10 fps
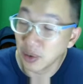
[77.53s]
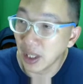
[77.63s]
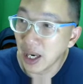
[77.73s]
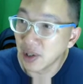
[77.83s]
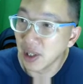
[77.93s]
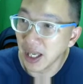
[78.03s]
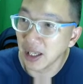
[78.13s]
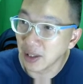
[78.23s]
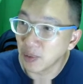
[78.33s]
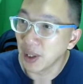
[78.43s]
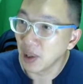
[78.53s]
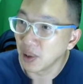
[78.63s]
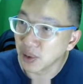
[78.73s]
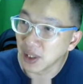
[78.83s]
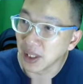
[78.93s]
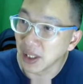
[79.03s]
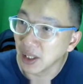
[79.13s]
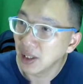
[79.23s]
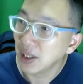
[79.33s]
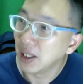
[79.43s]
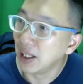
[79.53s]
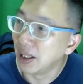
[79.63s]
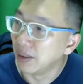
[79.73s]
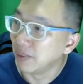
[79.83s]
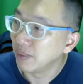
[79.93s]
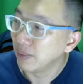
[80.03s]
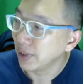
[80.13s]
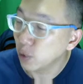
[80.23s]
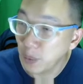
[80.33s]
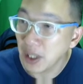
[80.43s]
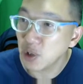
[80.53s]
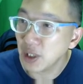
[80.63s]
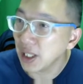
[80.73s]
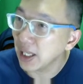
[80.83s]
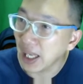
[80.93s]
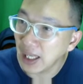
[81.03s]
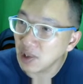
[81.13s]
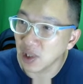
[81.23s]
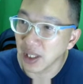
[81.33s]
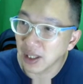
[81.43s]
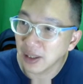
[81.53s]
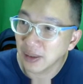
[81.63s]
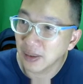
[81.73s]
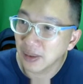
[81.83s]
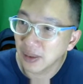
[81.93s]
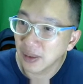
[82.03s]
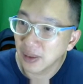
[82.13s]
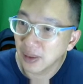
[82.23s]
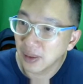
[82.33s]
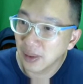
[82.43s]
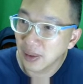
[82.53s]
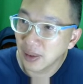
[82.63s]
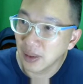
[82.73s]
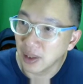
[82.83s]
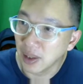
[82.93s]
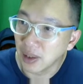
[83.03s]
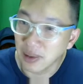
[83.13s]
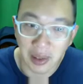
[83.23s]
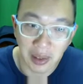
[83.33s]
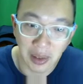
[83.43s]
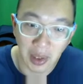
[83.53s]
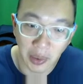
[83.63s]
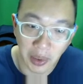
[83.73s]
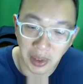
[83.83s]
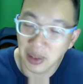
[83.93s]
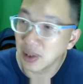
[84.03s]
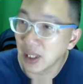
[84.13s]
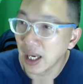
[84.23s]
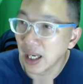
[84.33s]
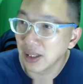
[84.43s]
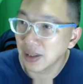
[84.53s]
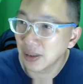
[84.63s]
other day, quite honestly. Um, Especially in Asia, you could totally do that.